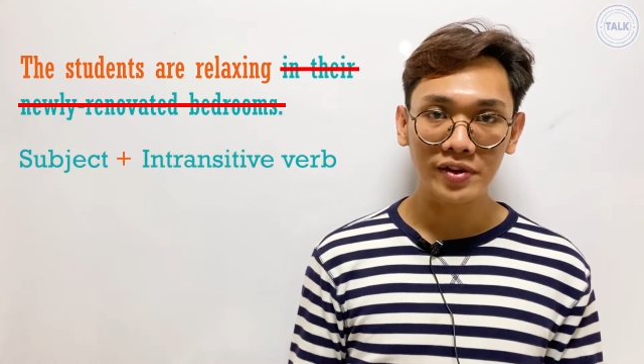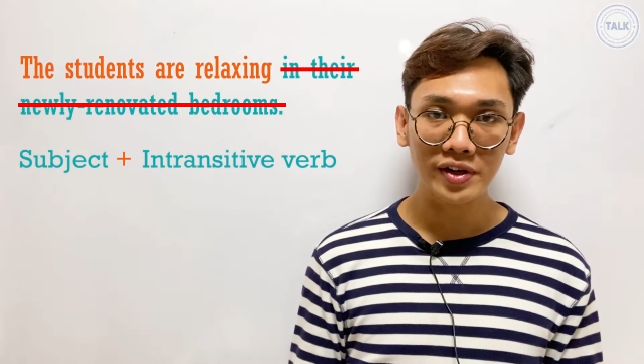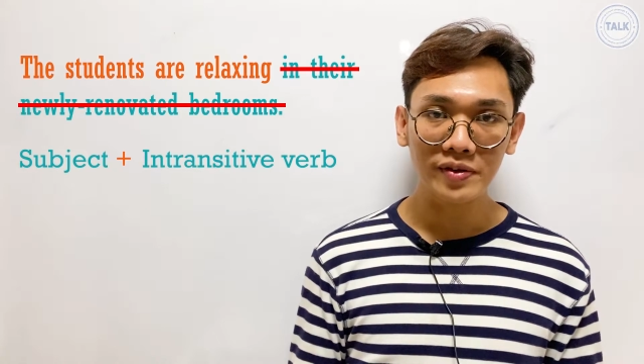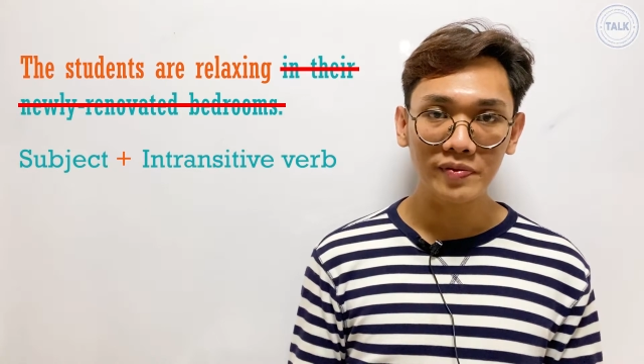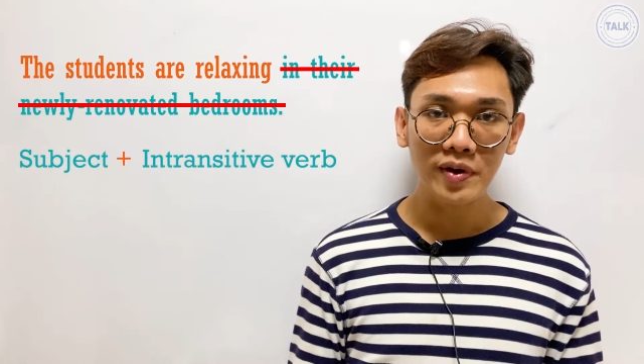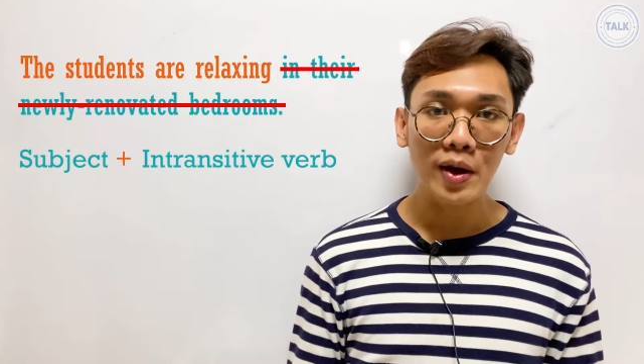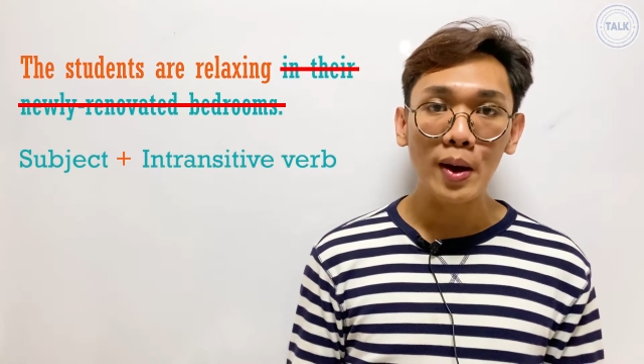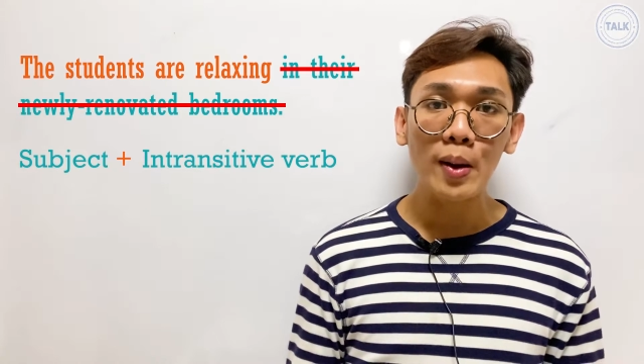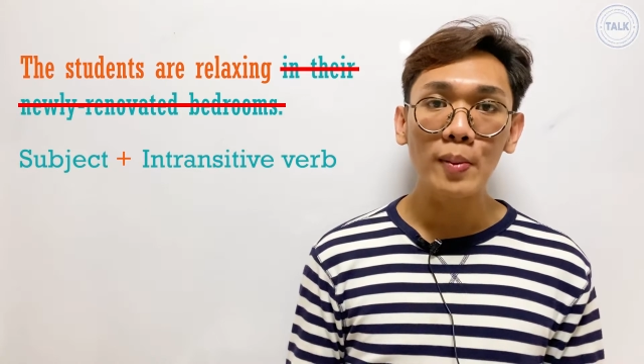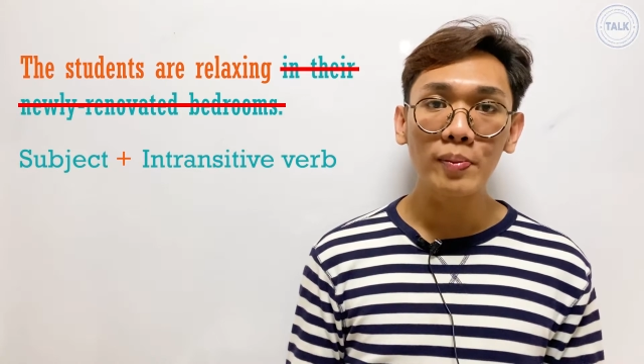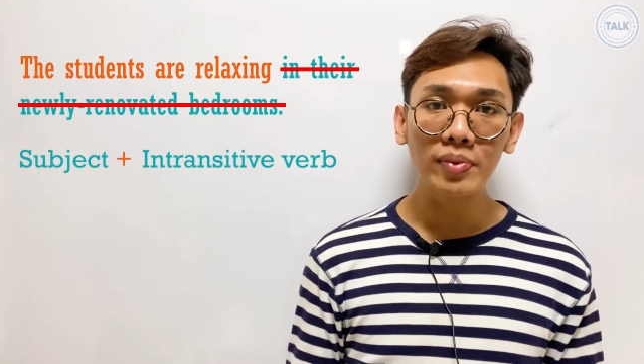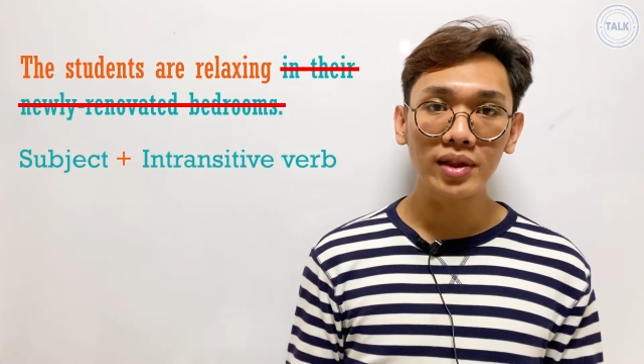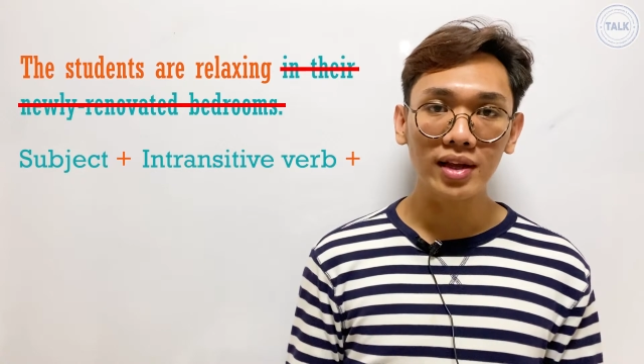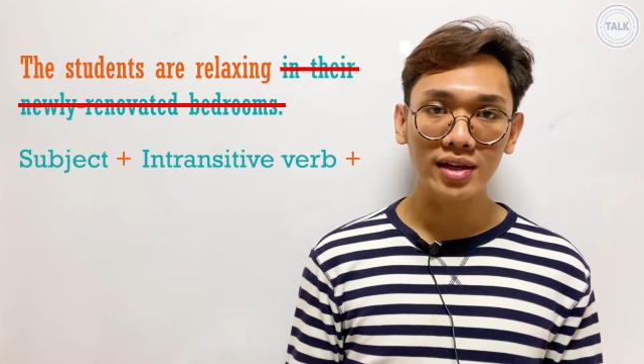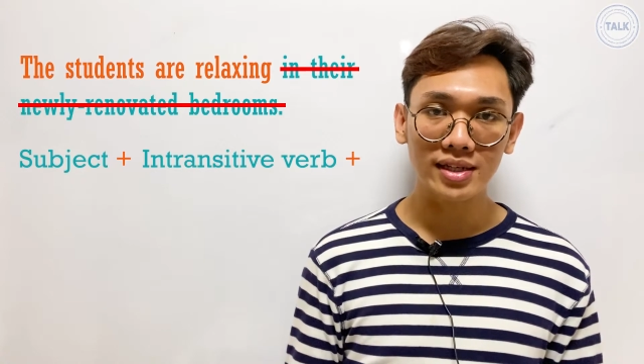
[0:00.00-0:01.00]
verb
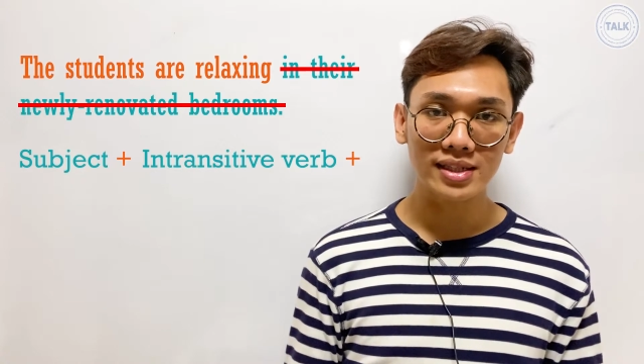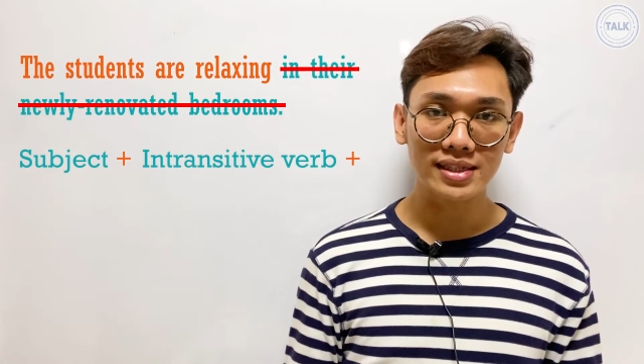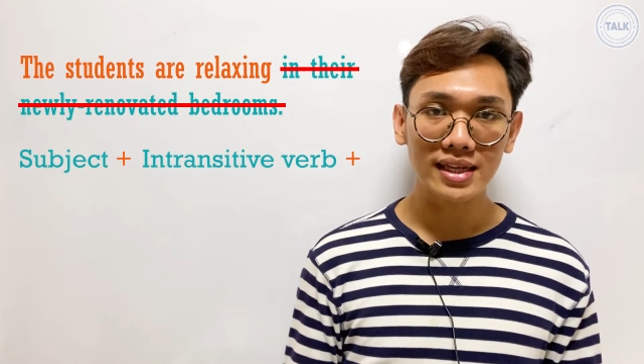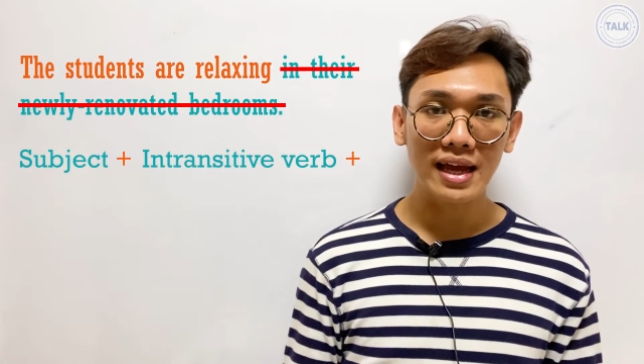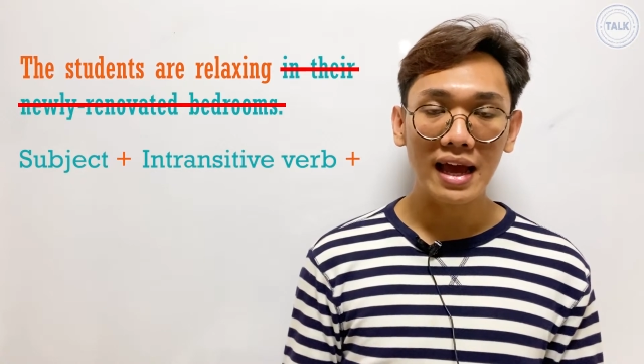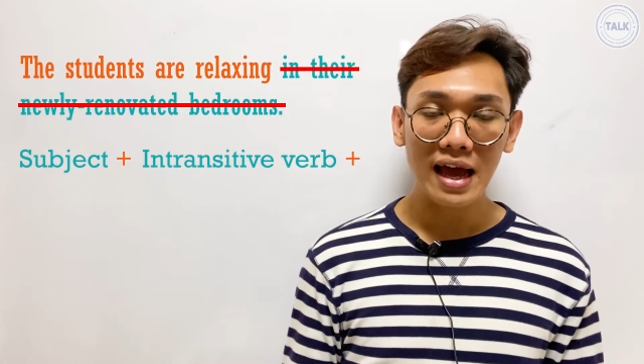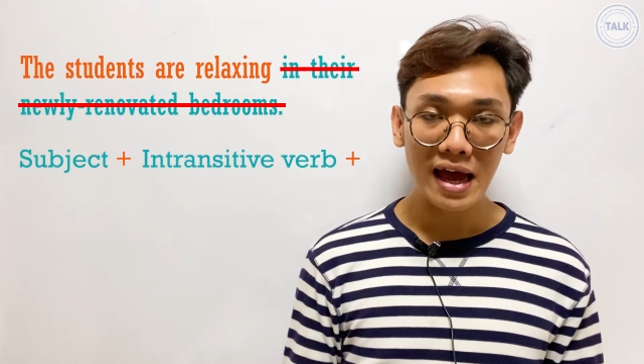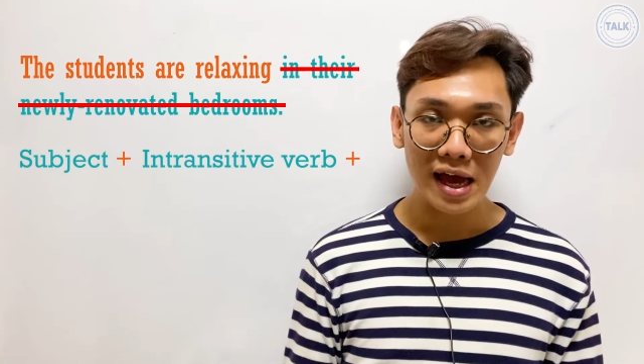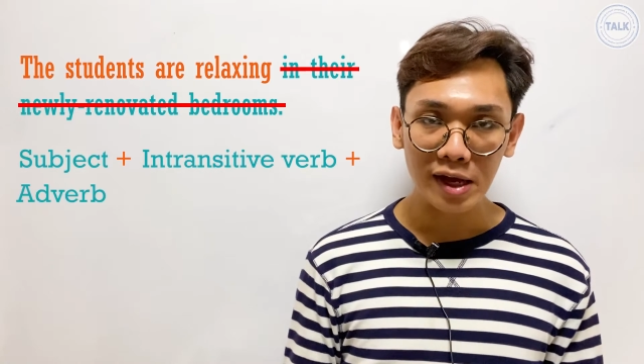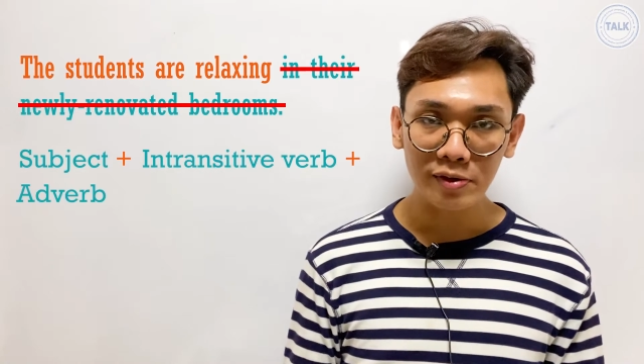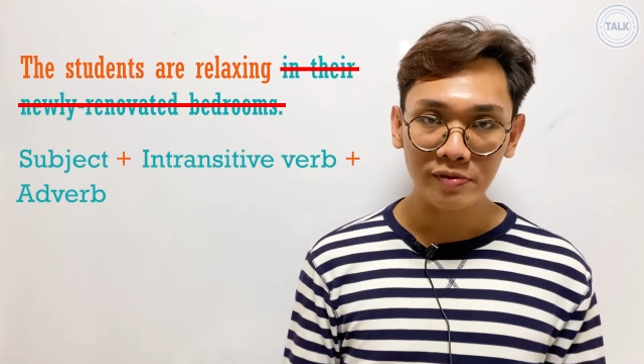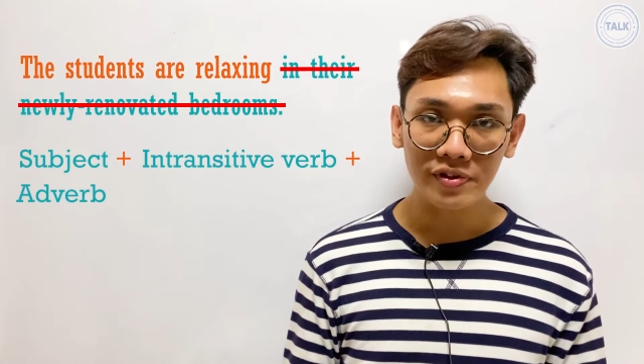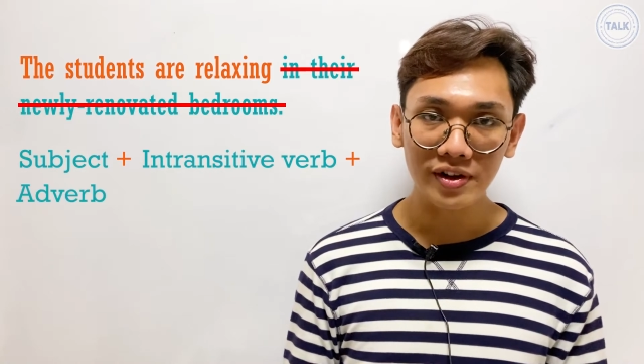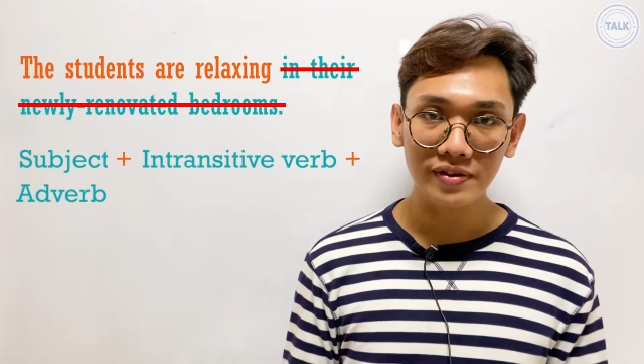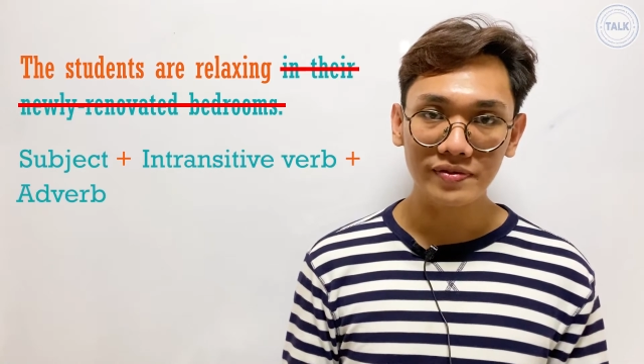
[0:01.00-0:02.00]
plus
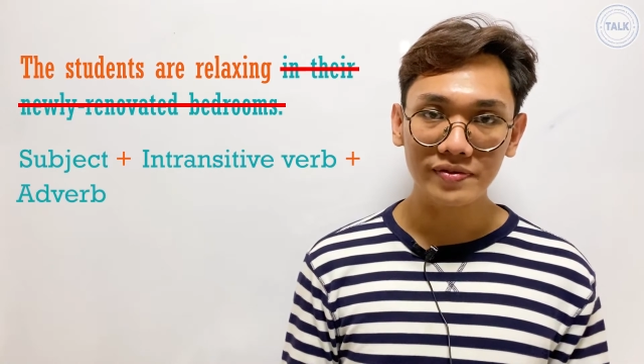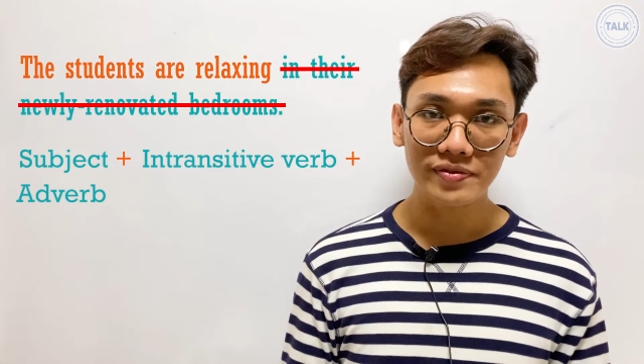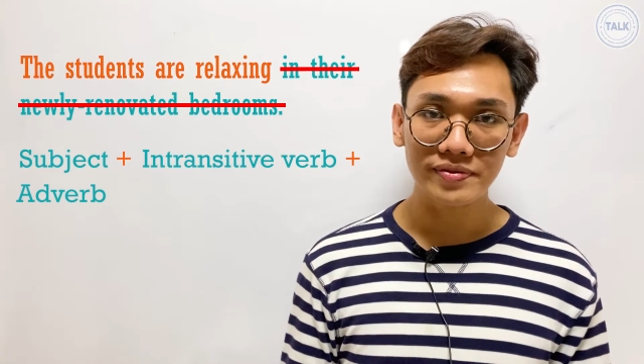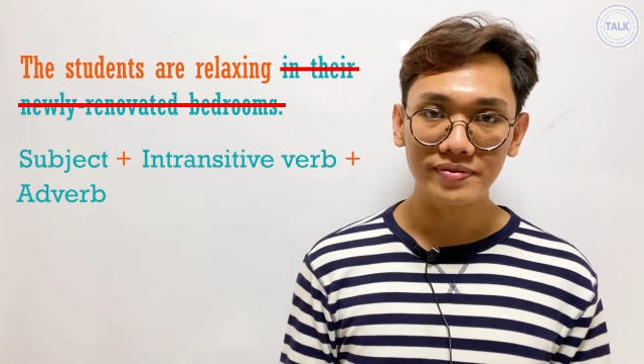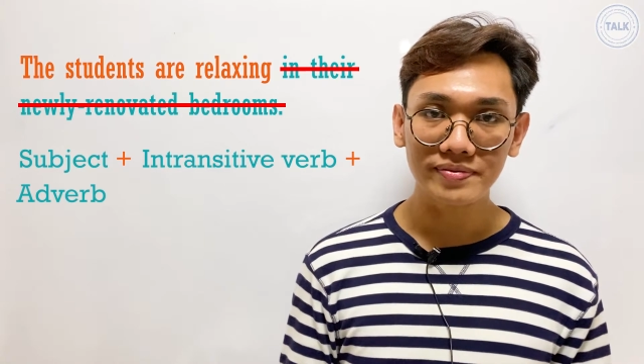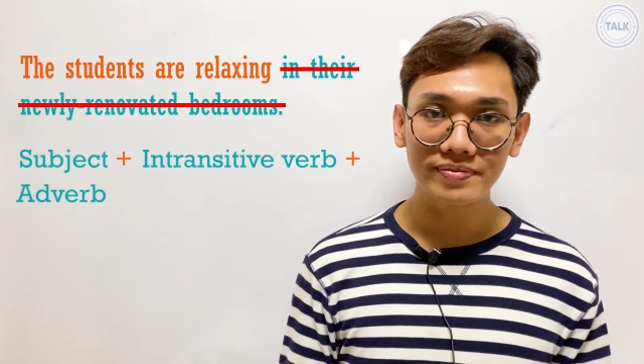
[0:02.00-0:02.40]
adverb.